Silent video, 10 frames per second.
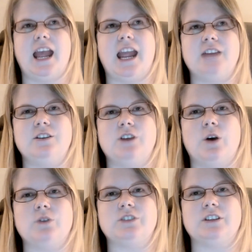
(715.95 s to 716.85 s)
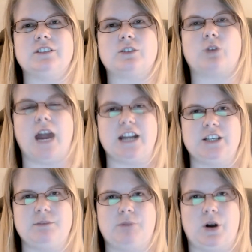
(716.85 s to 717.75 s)
and you don't just crash
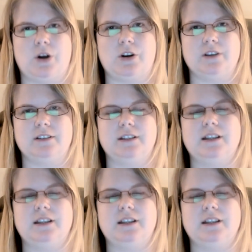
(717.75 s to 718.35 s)
and burn.